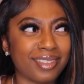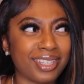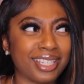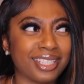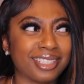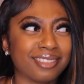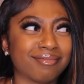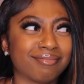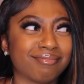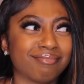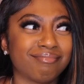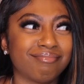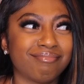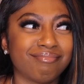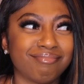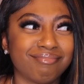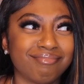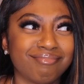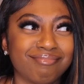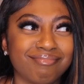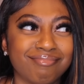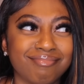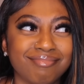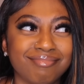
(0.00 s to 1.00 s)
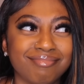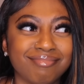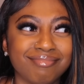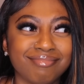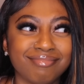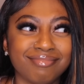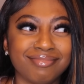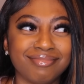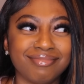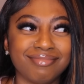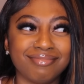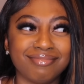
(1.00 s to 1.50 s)
like,
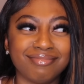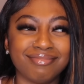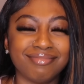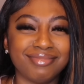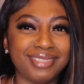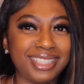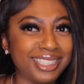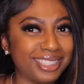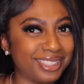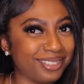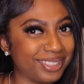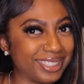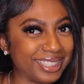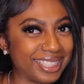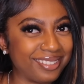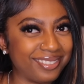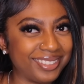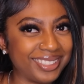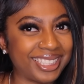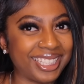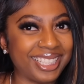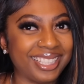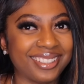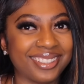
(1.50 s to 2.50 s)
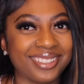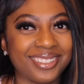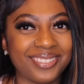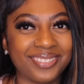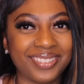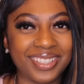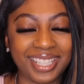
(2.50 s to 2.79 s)
Niecy, what's up with you?